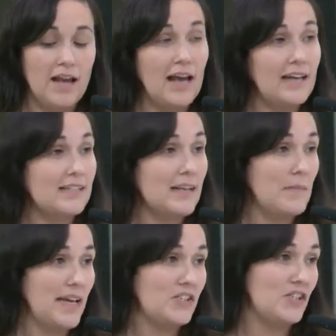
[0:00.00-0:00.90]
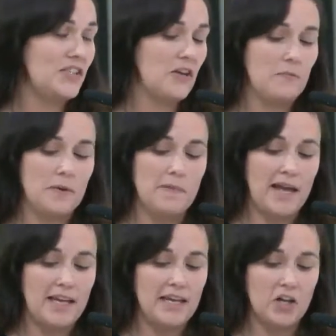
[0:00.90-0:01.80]
And as I mentioned, there have been
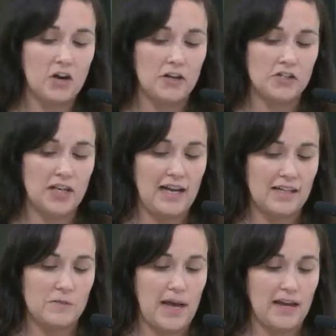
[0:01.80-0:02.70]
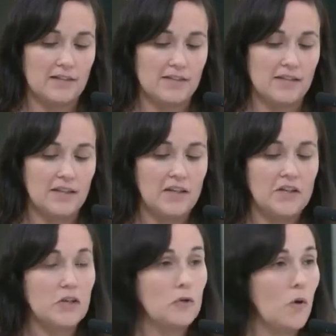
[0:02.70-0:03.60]
many encouraging aspects.
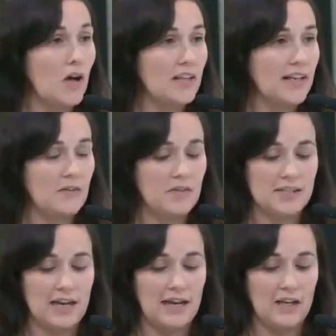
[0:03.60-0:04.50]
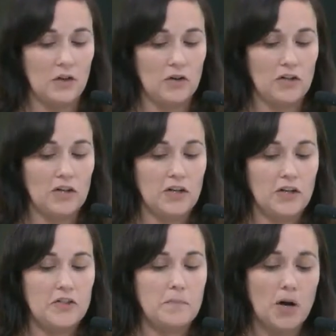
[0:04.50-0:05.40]
The quality of the dialogue,
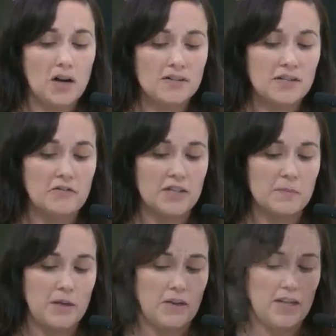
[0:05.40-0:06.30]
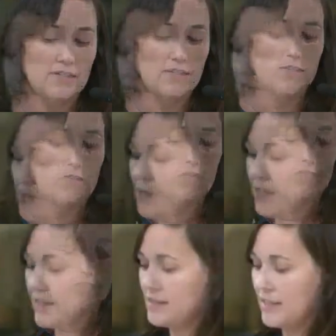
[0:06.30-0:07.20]
the positive experiences of the
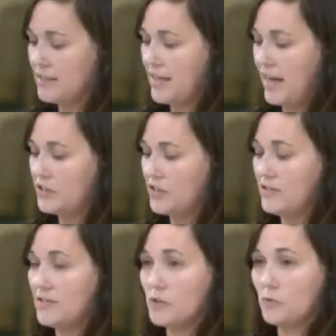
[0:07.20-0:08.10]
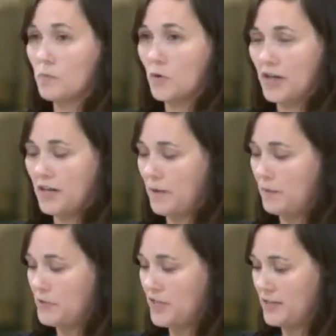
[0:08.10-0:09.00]
listening sessions as reported by
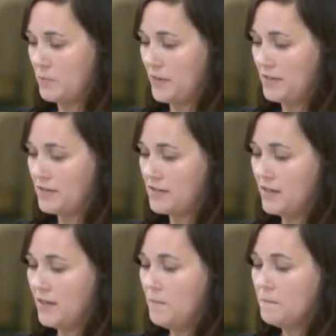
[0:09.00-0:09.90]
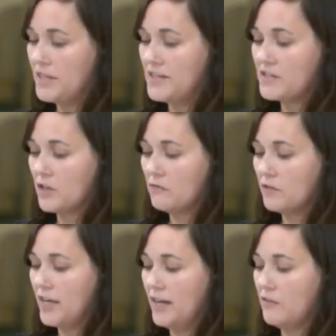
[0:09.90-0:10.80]
participants, the
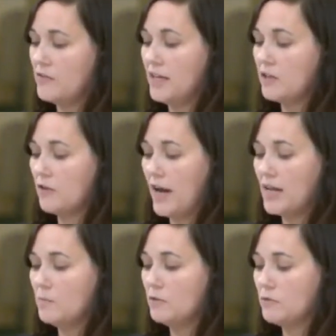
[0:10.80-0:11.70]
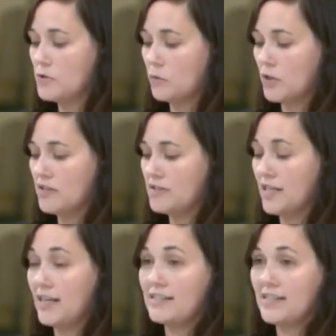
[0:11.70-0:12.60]
discovery of the incredible resource
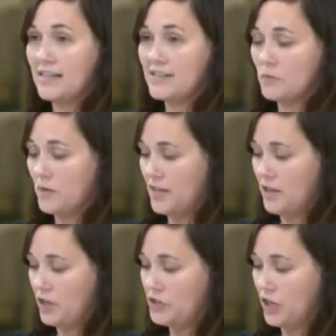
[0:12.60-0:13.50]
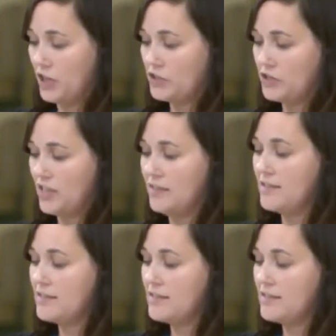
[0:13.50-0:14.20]
that exists within our church and the